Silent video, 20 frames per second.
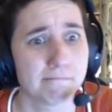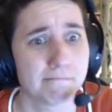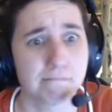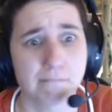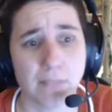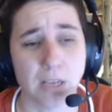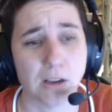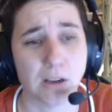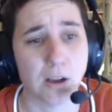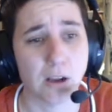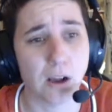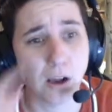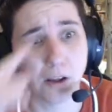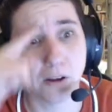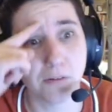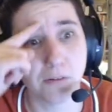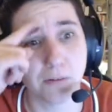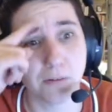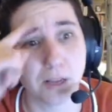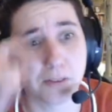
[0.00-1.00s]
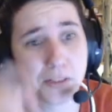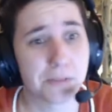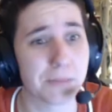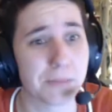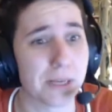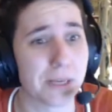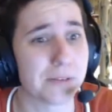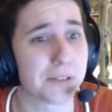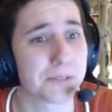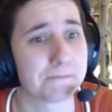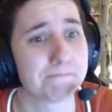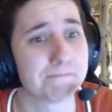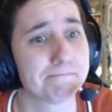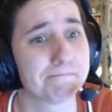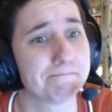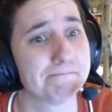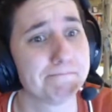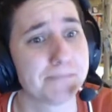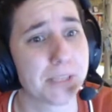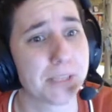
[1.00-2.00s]
I'll sometimes,
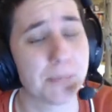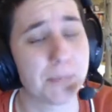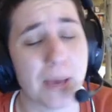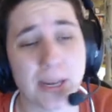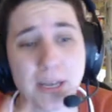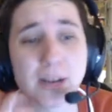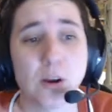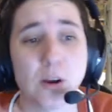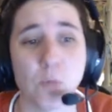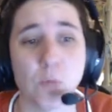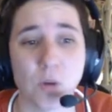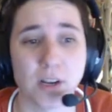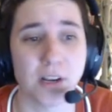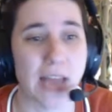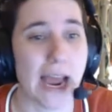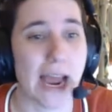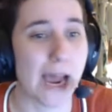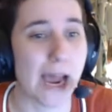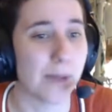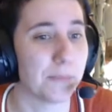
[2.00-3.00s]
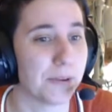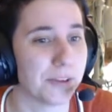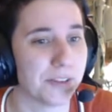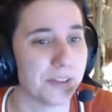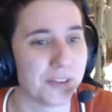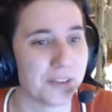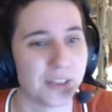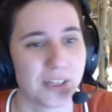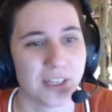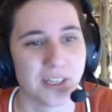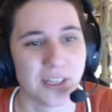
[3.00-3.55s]
depending on what happened,